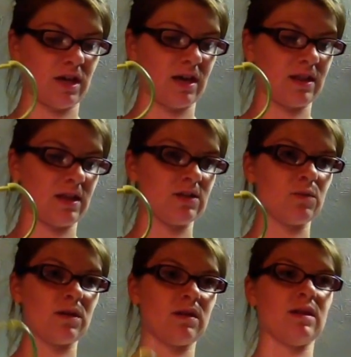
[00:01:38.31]
hang things
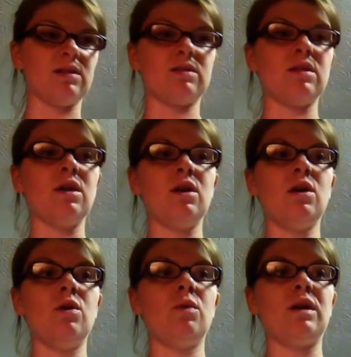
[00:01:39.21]
with, and that's
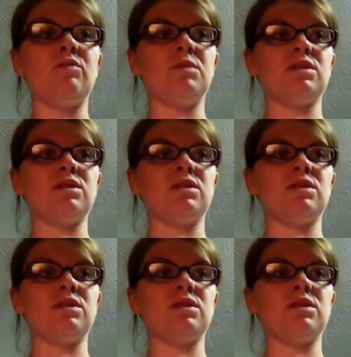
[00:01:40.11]
what I've been